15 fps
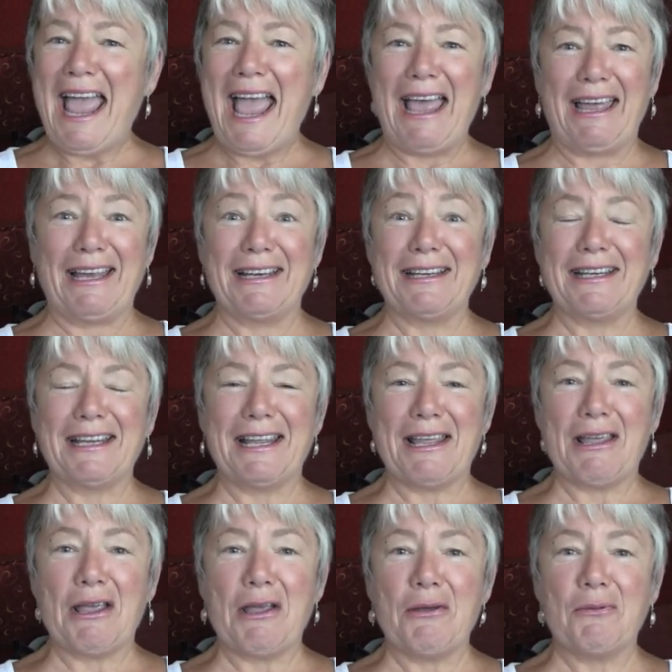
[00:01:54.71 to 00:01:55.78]

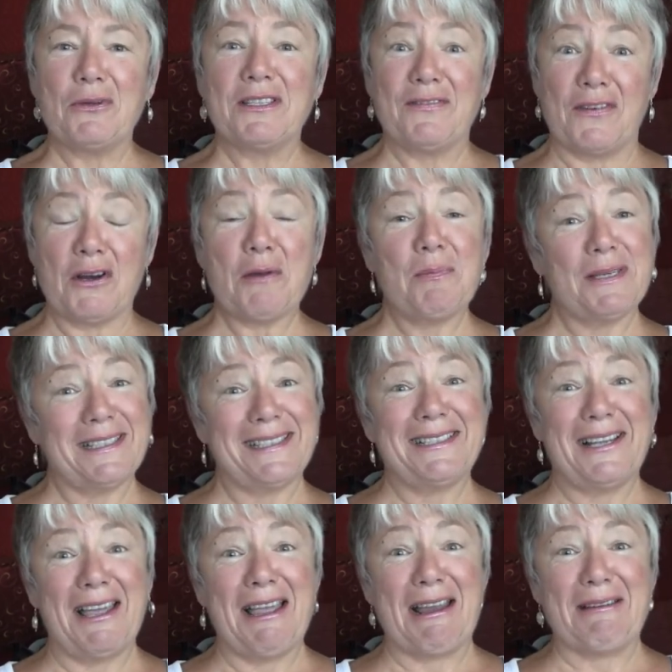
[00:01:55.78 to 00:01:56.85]
and it was a very busy
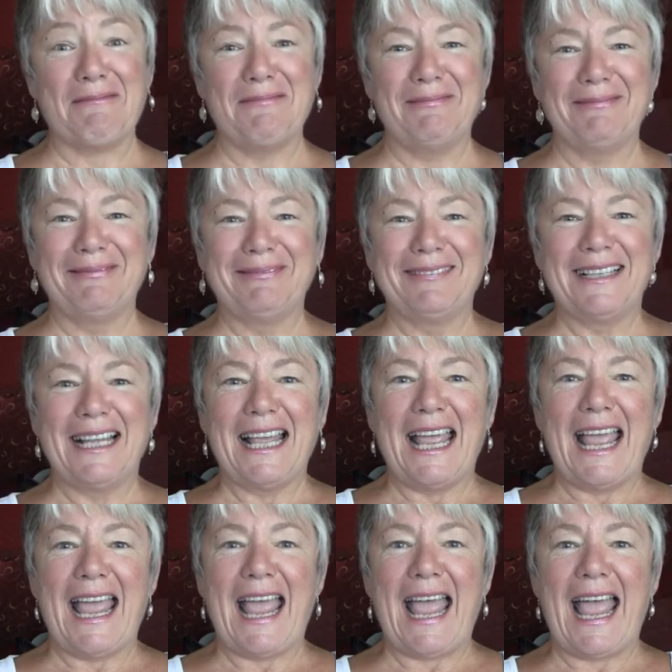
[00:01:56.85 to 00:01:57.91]
time.
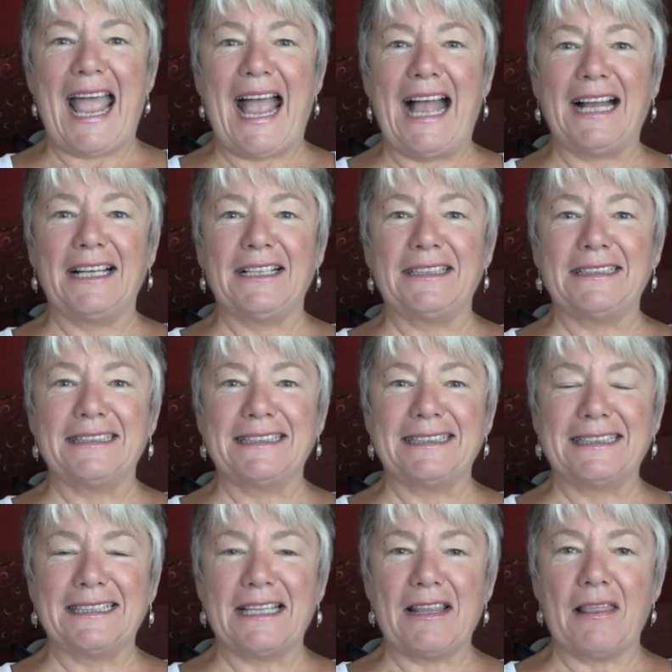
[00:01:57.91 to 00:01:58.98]
And
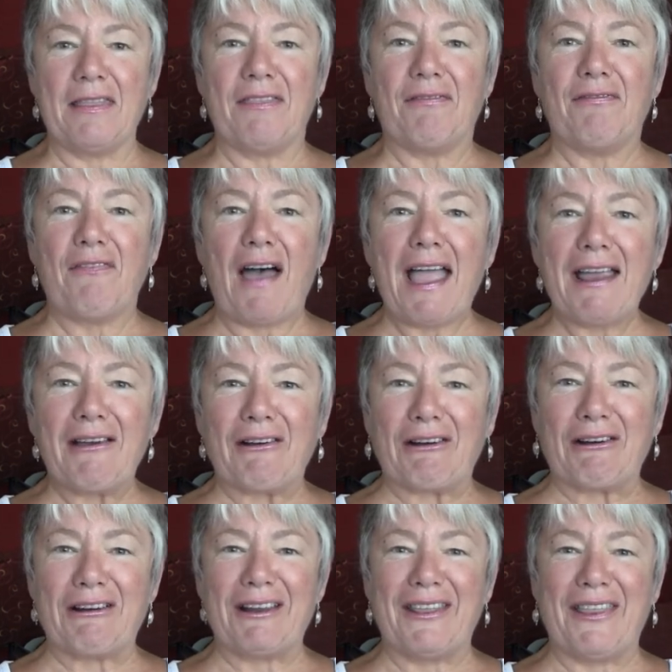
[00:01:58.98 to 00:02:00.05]
the
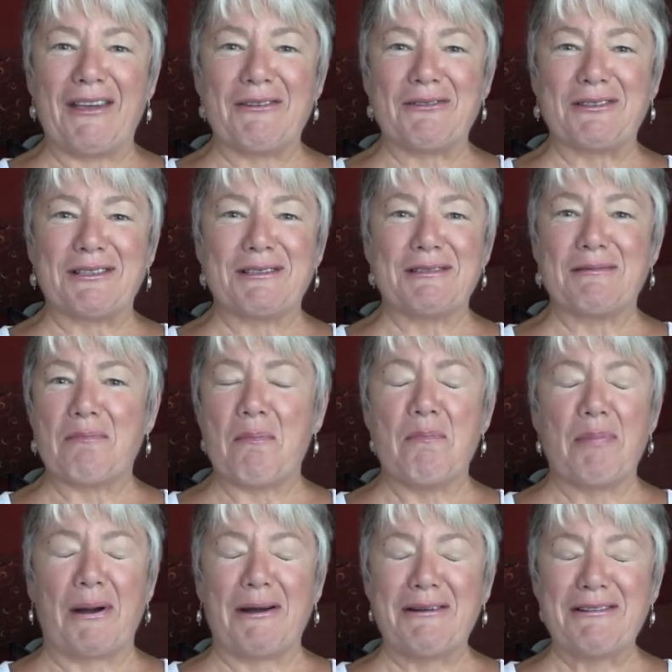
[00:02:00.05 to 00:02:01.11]
fire that was
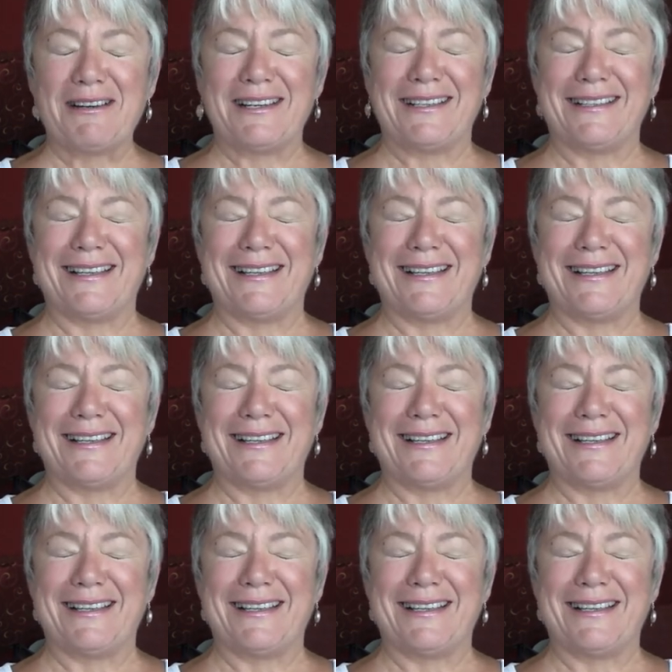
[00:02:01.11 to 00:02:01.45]
burning